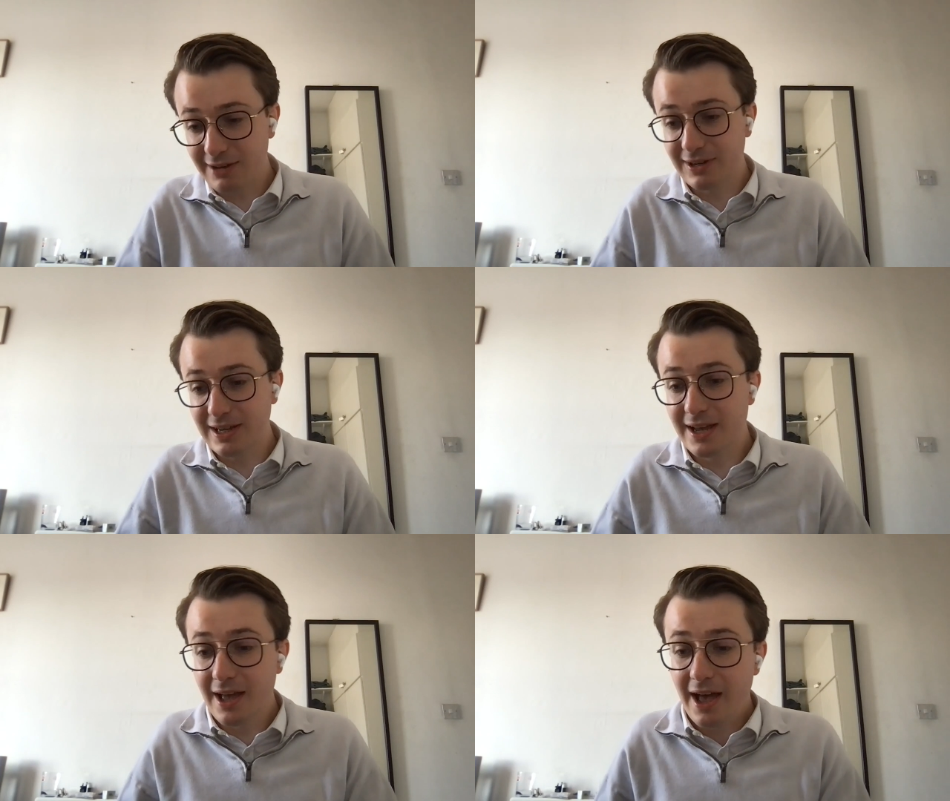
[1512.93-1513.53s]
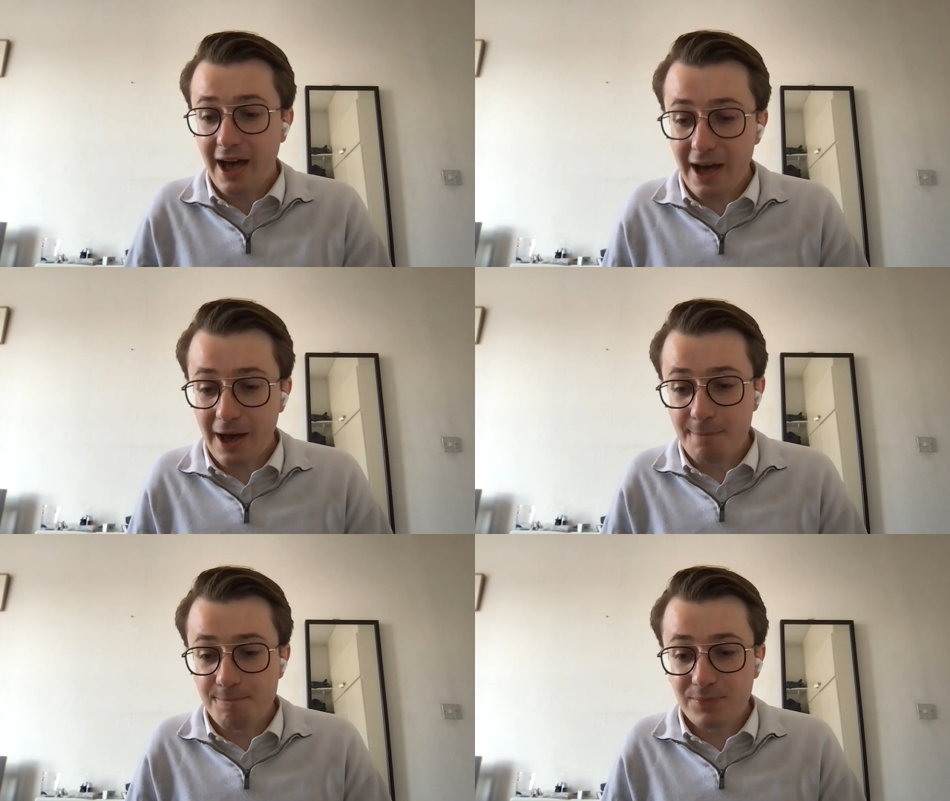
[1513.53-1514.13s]
really lovely.
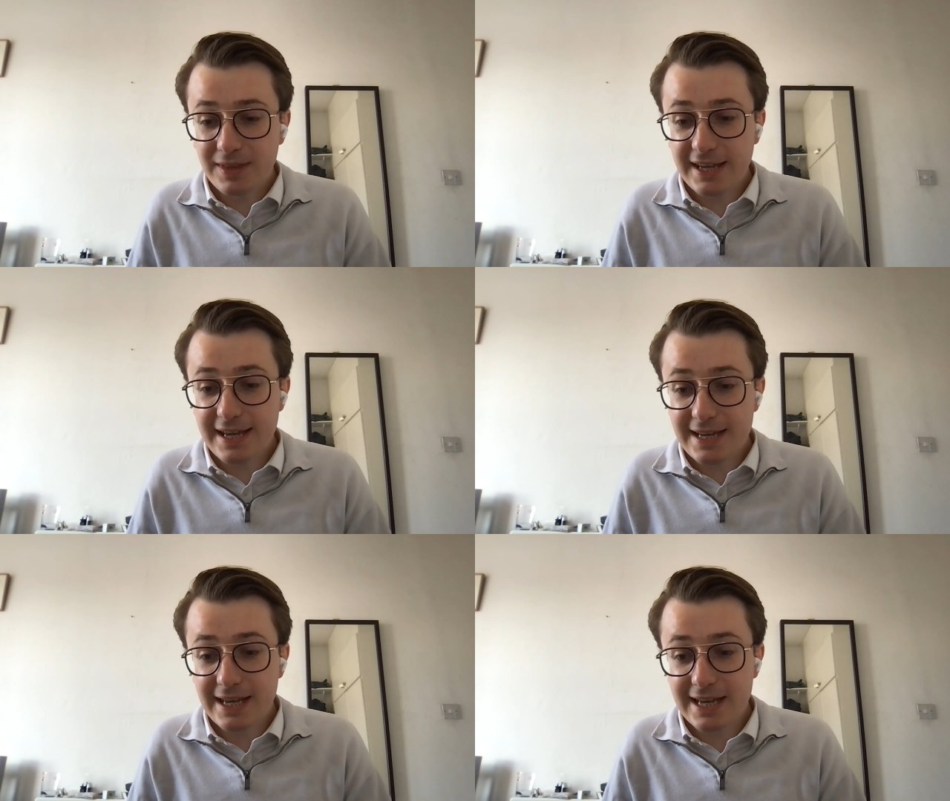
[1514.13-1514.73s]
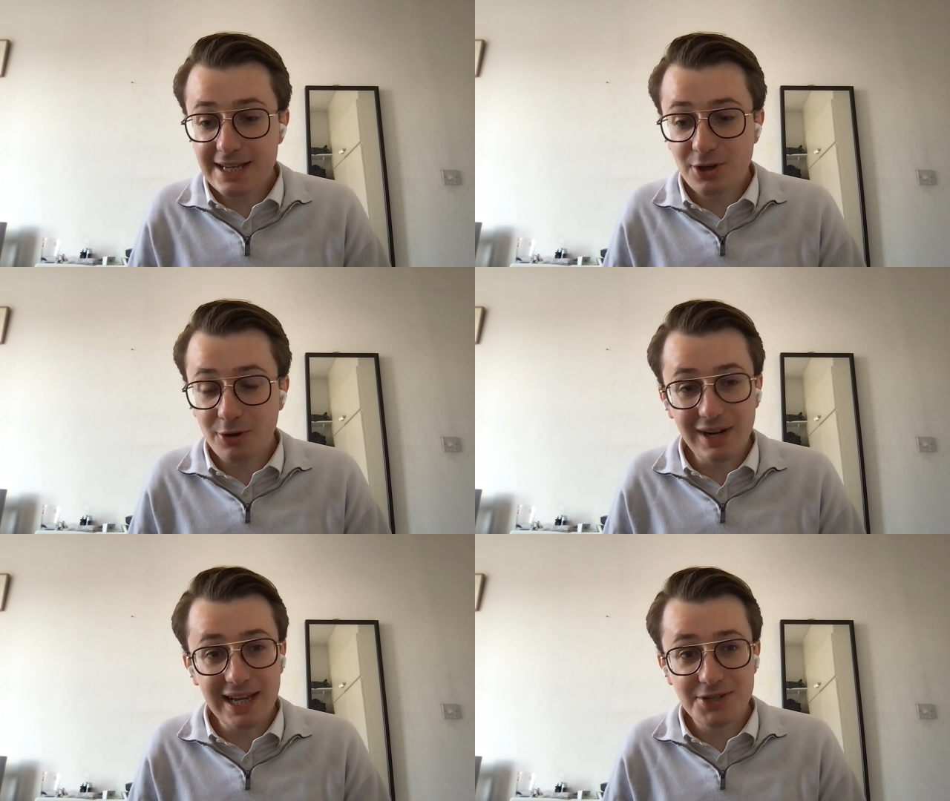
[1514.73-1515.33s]
He's
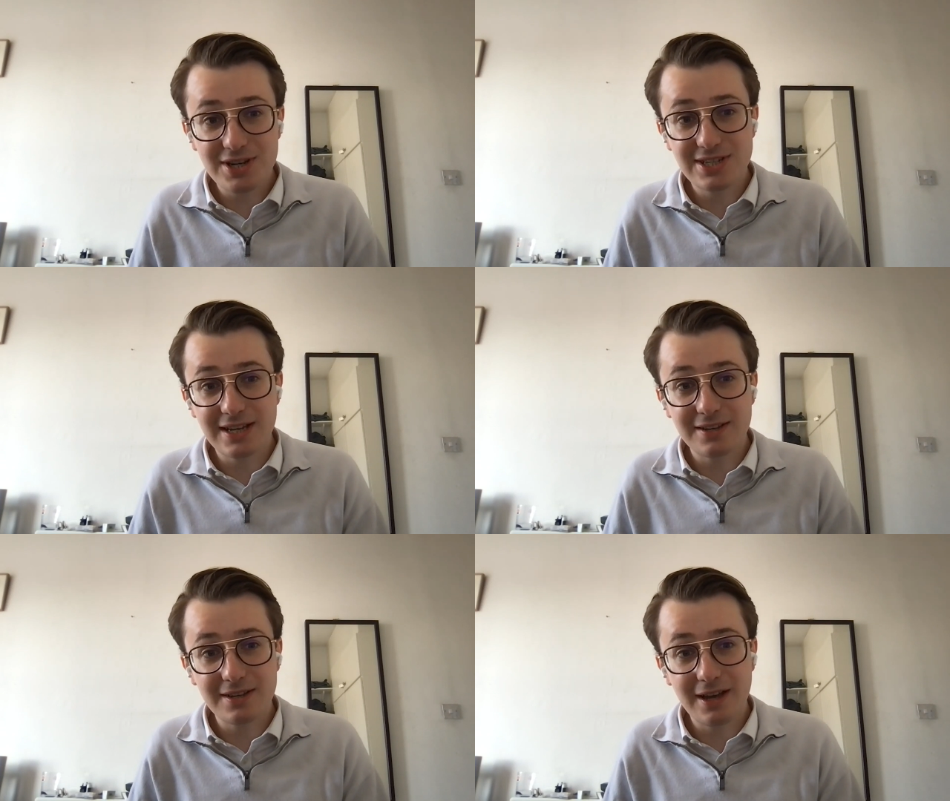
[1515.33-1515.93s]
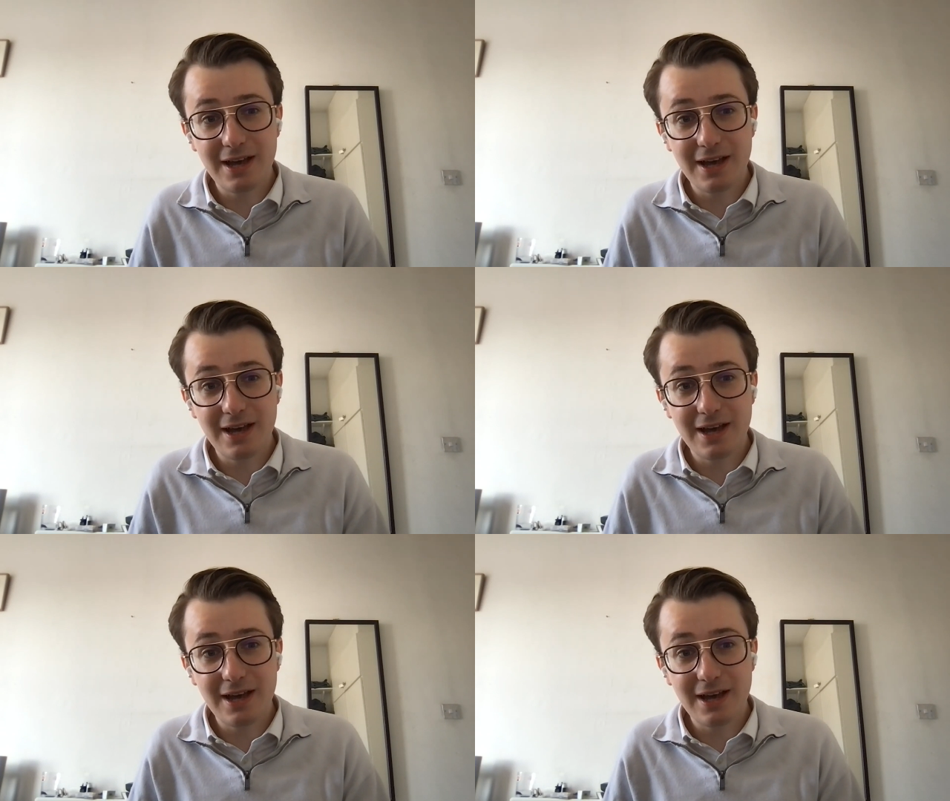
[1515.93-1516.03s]
got a really interesting